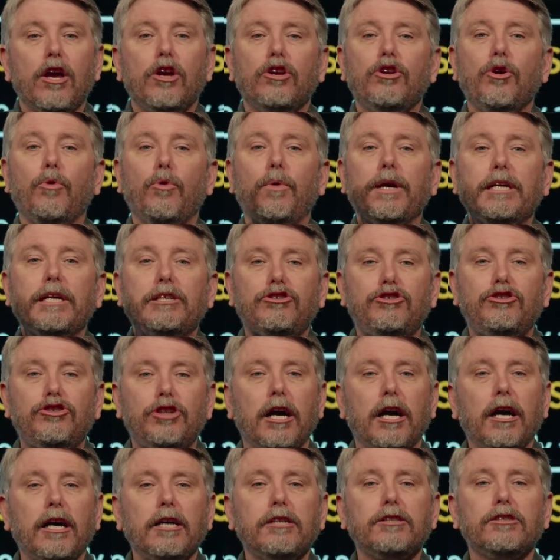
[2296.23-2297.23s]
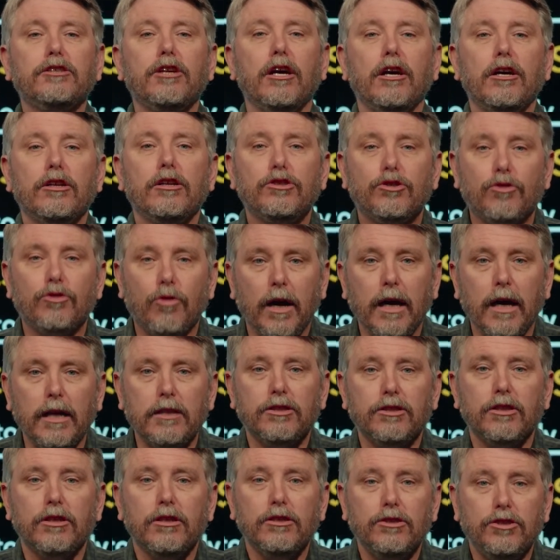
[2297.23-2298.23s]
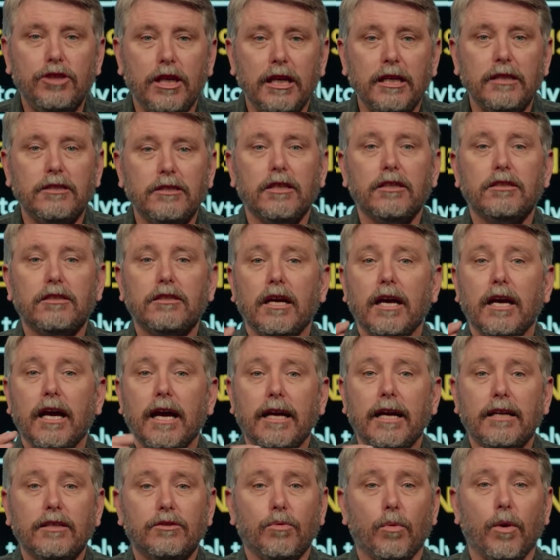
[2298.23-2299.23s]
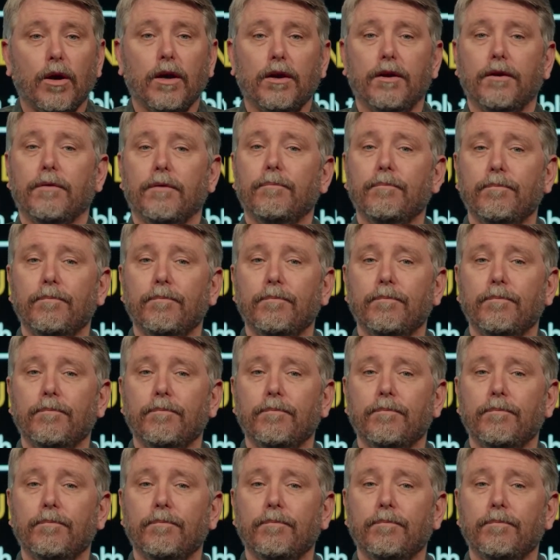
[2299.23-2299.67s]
do we just trust Jesus at his word?